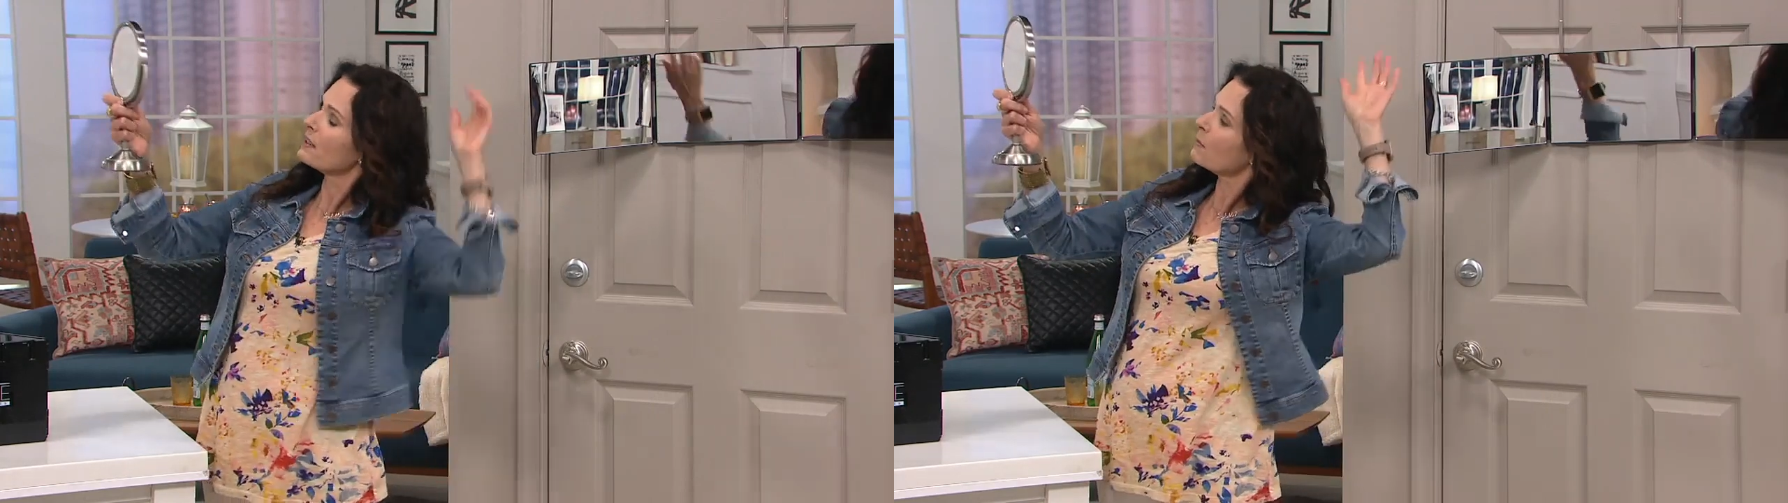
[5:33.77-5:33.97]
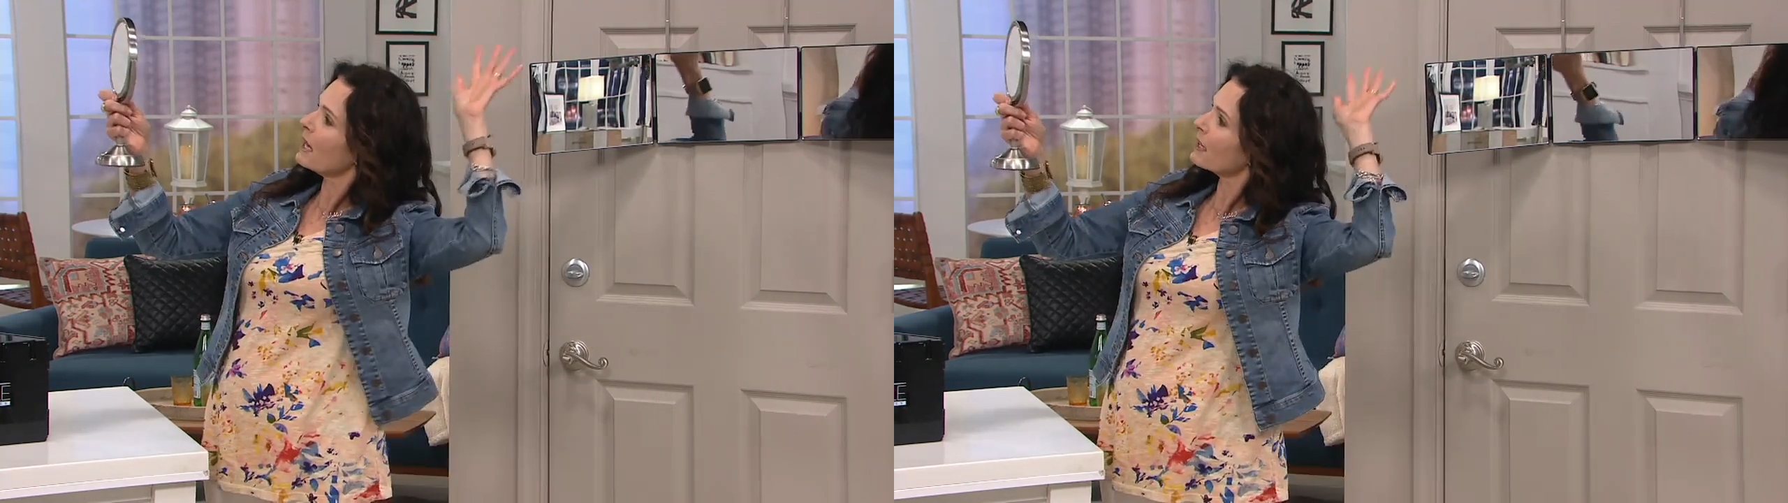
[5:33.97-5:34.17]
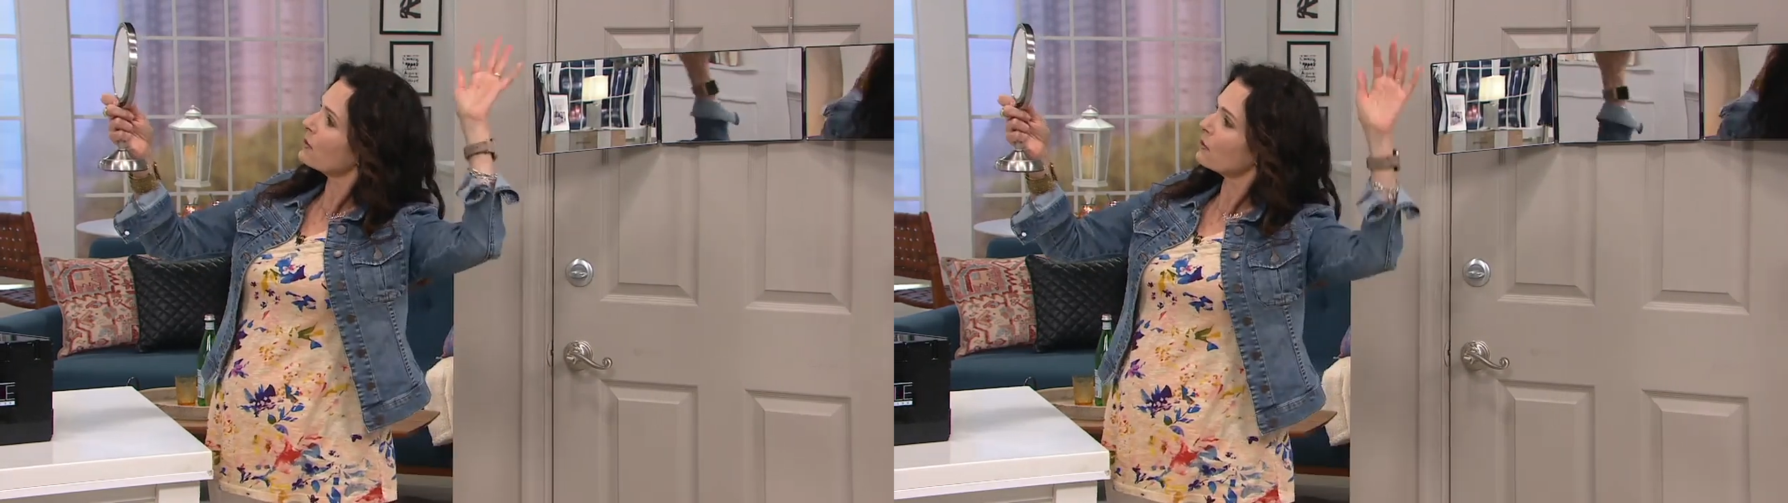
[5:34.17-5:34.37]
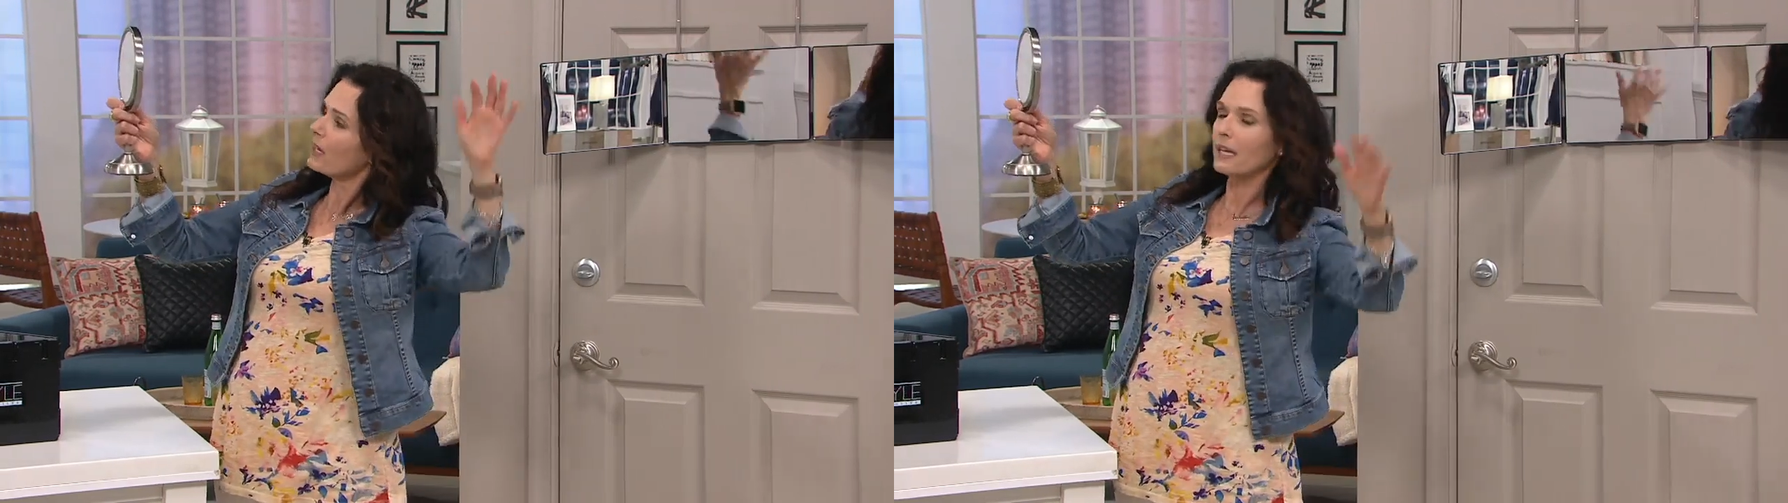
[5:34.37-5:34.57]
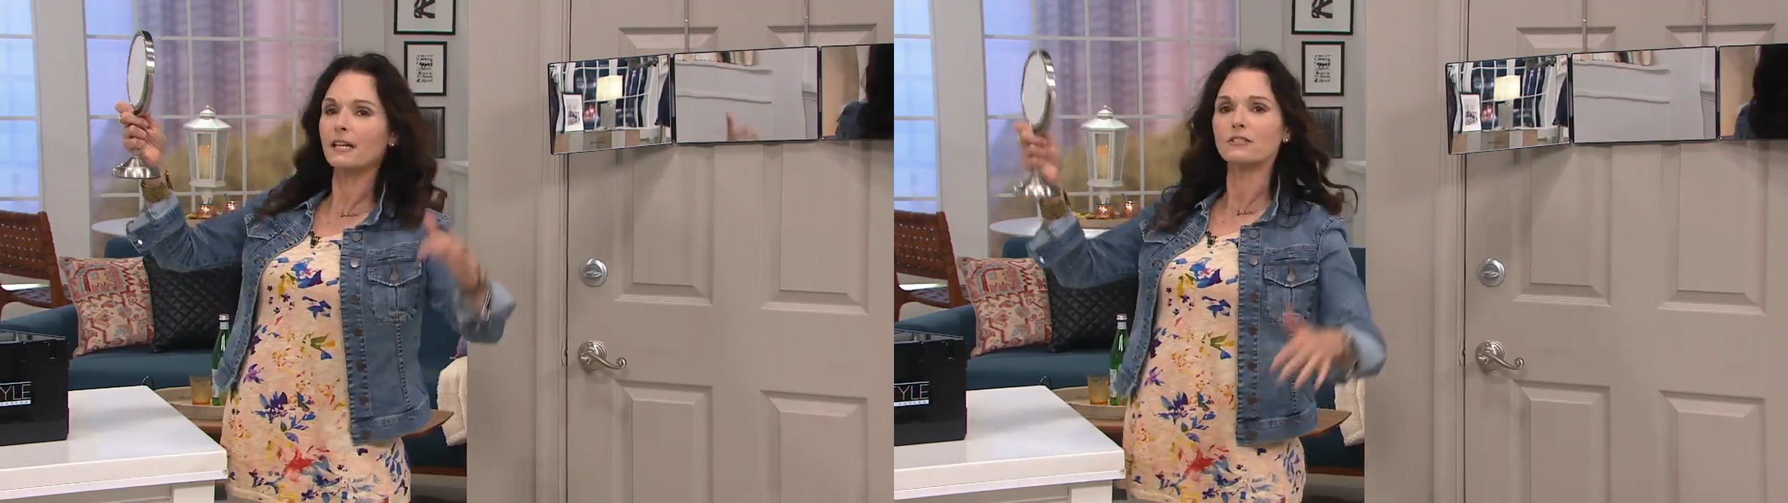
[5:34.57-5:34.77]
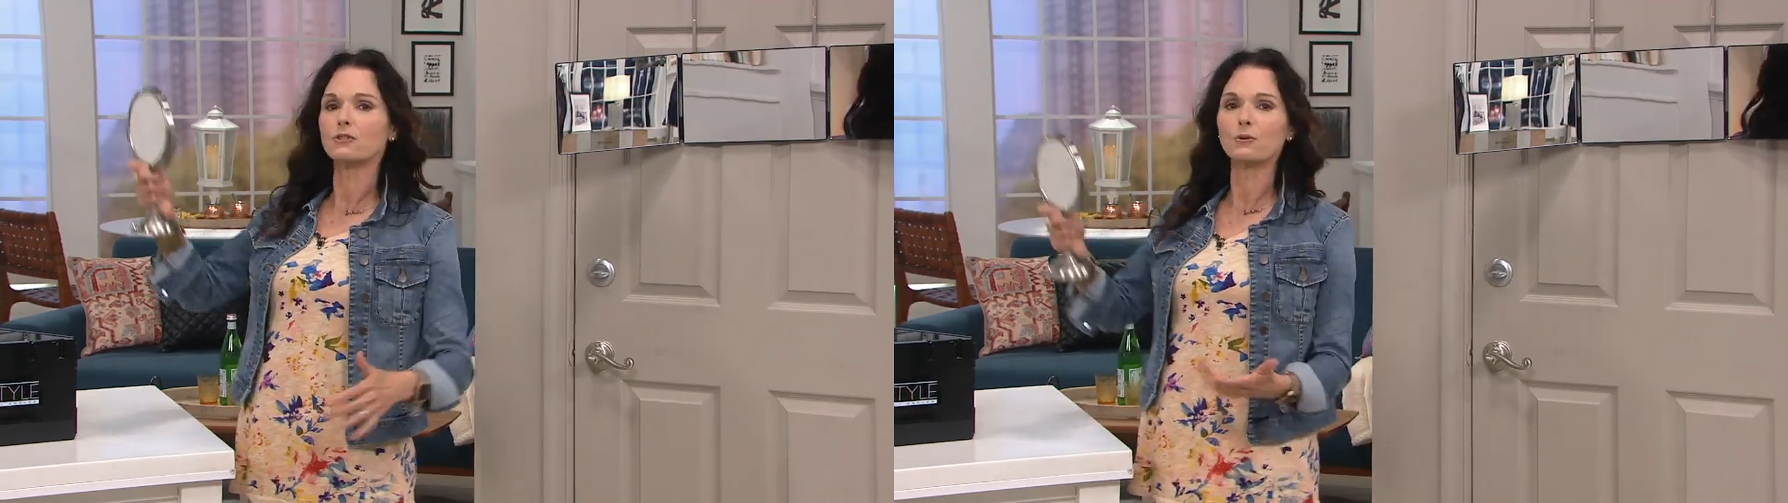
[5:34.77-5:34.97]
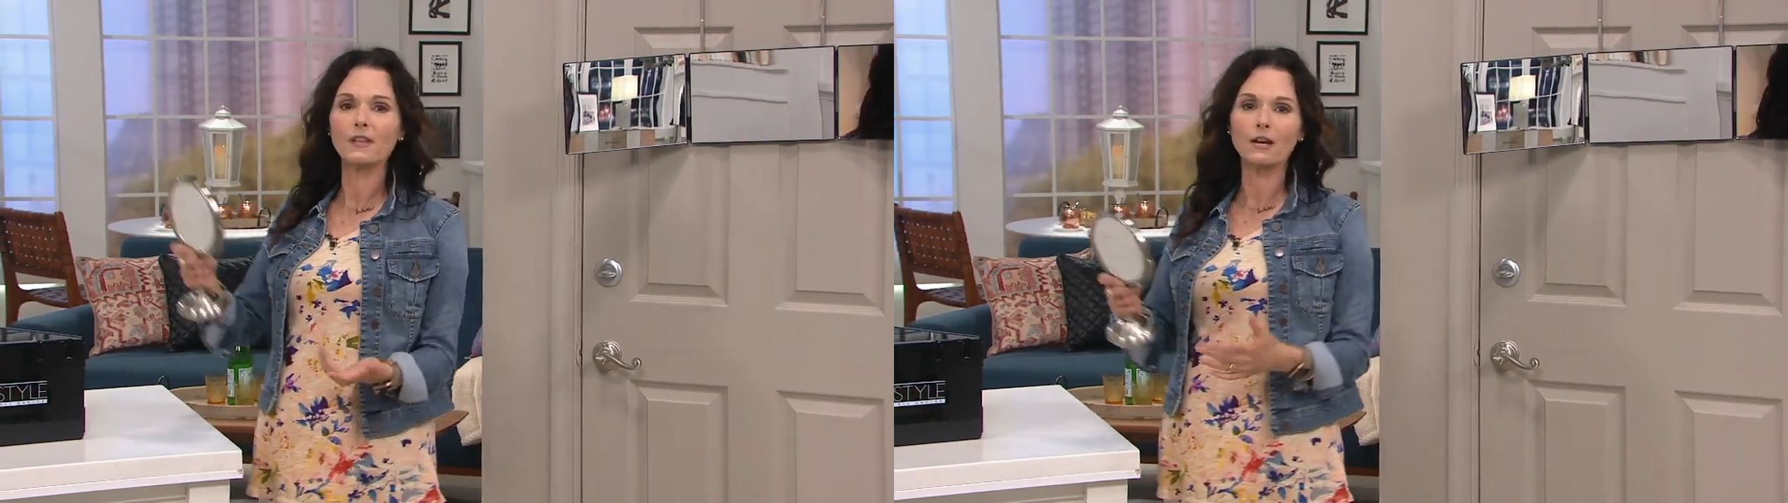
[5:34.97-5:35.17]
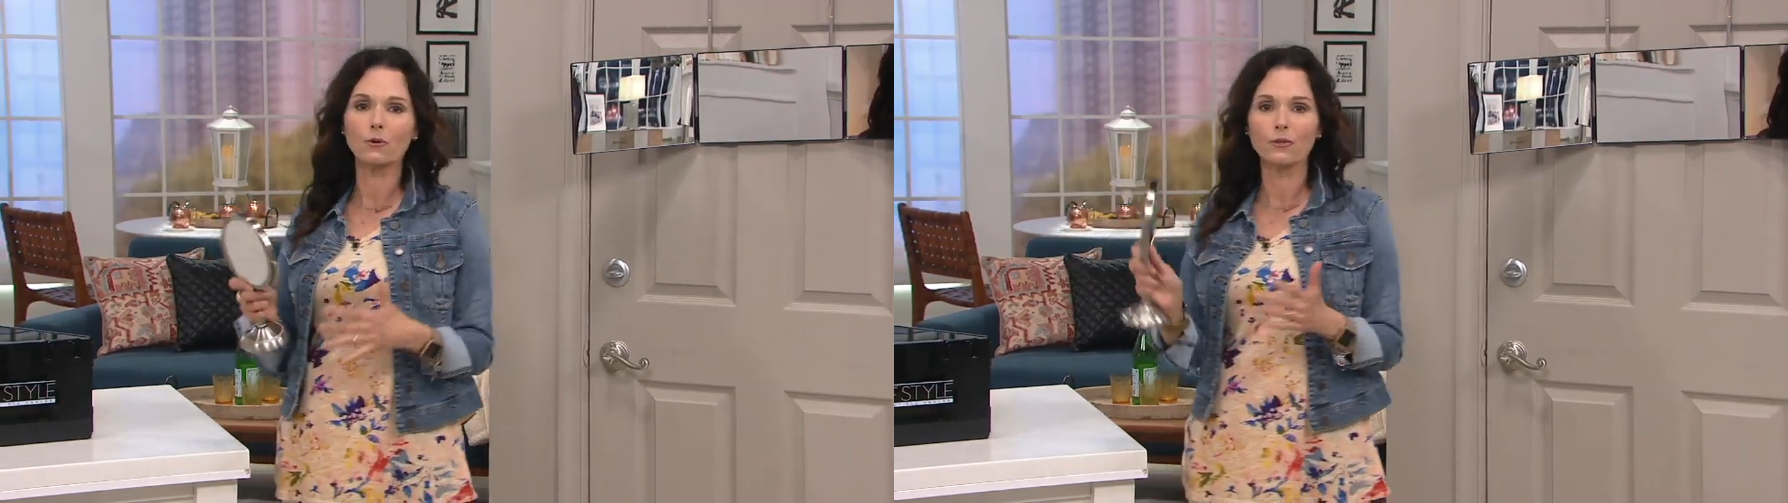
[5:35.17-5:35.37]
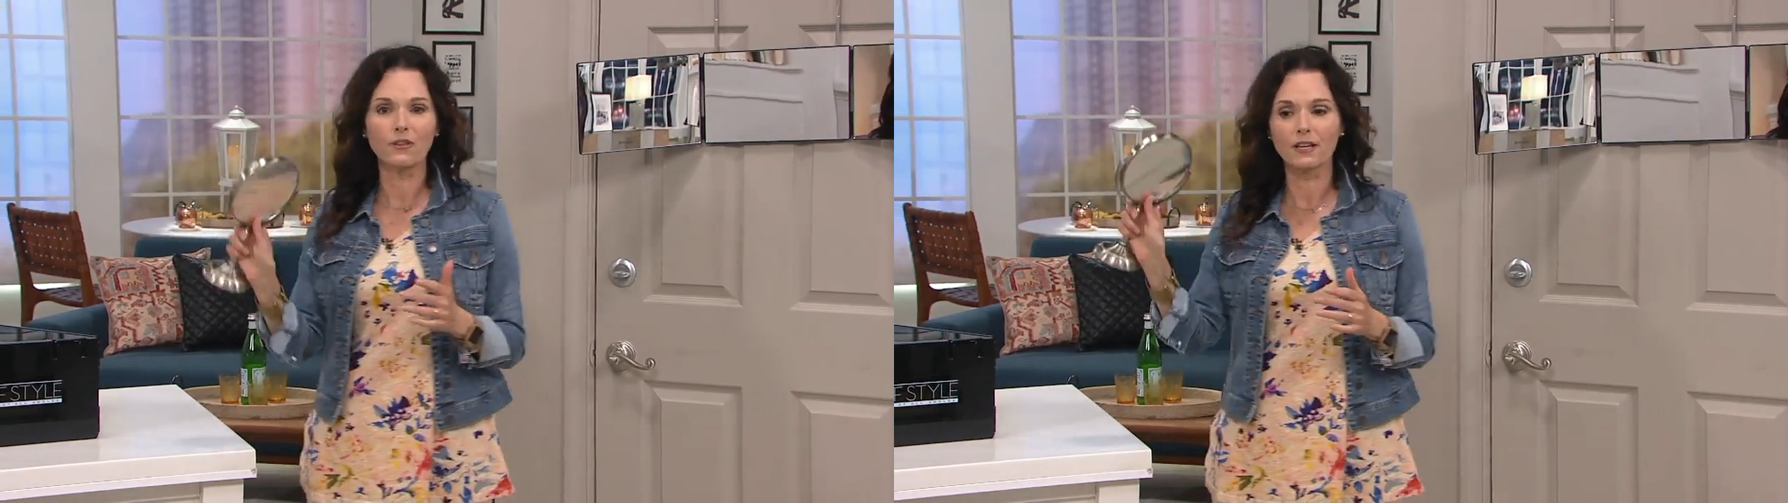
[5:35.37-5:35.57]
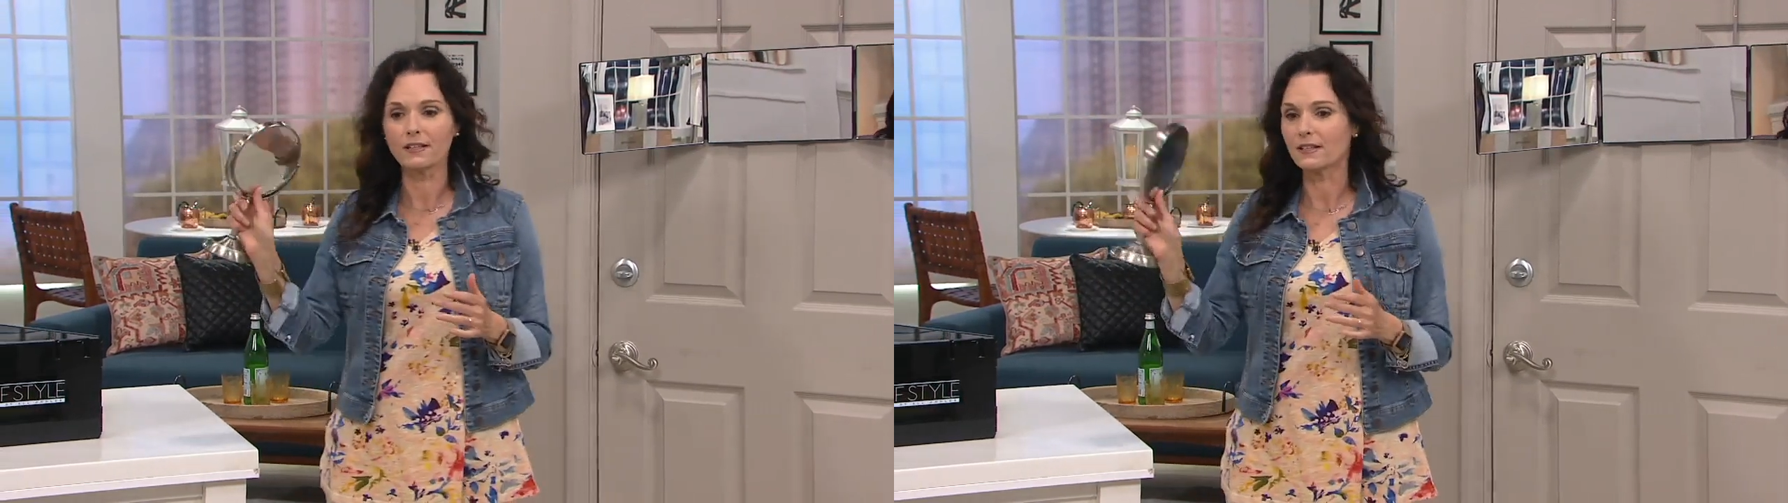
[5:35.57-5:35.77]
the back of your head, doing that whole
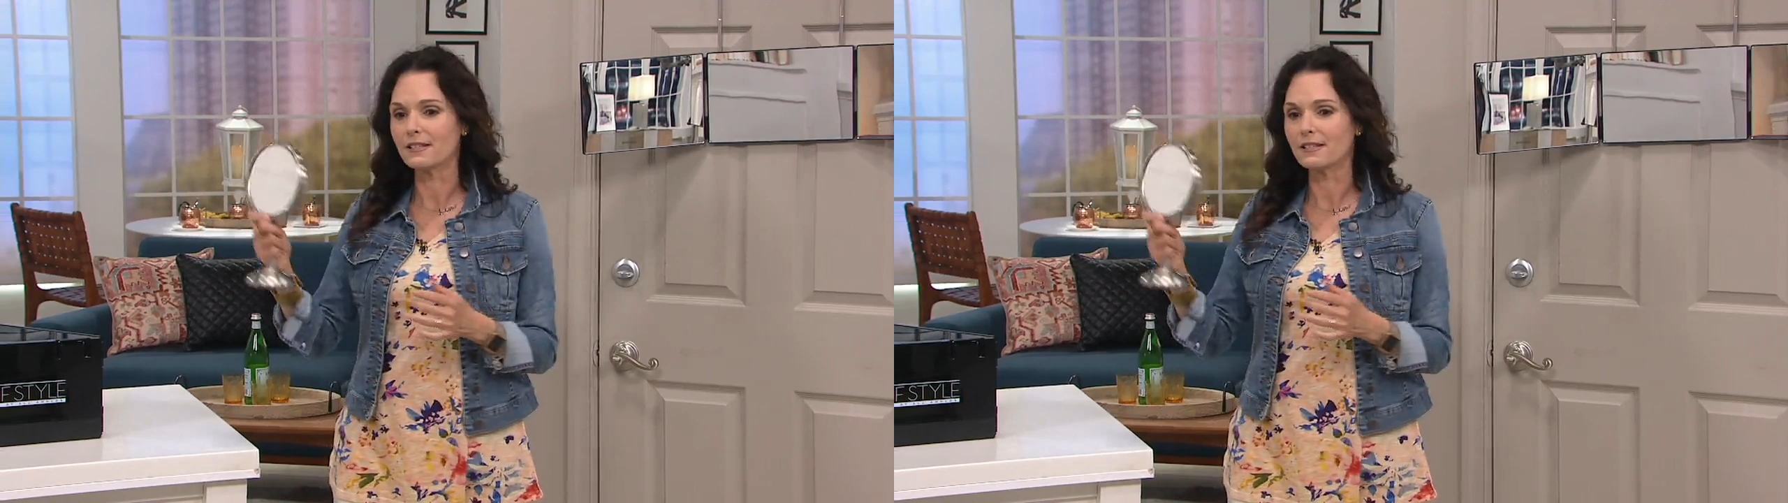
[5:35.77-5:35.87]
thing.